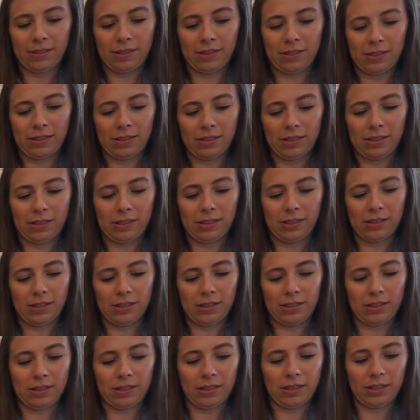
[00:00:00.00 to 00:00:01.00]

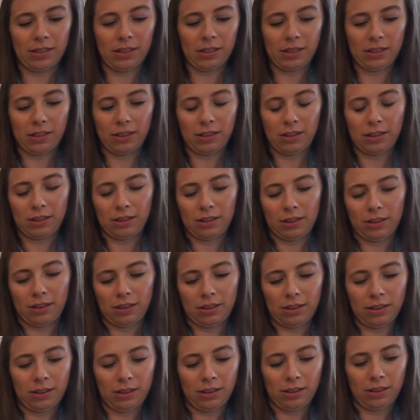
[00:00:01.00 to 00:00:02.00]

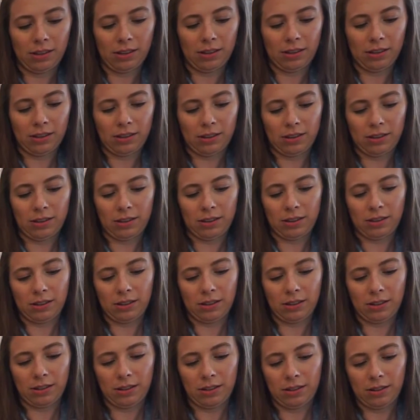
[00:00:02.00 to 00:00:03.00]

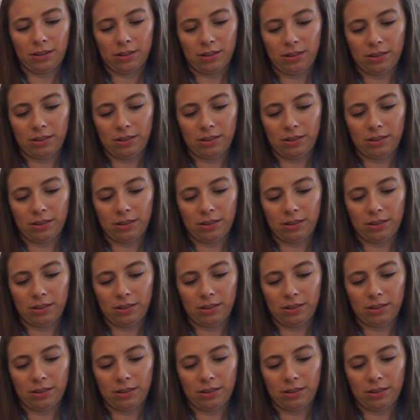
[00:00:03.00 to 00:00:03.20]
(silent)